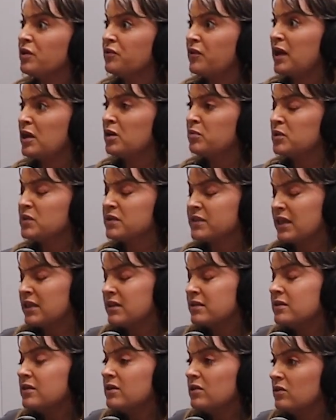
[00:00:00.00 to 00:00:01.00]
of animals. That's,
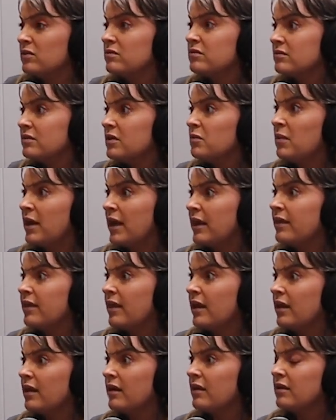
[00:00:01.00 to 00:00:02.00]
the main
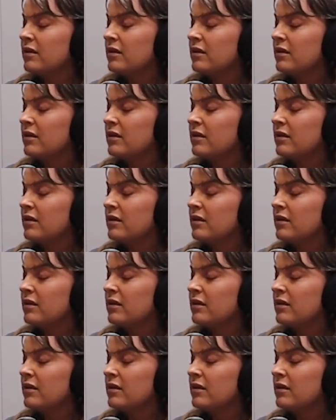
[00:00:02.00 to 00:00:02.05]
thing.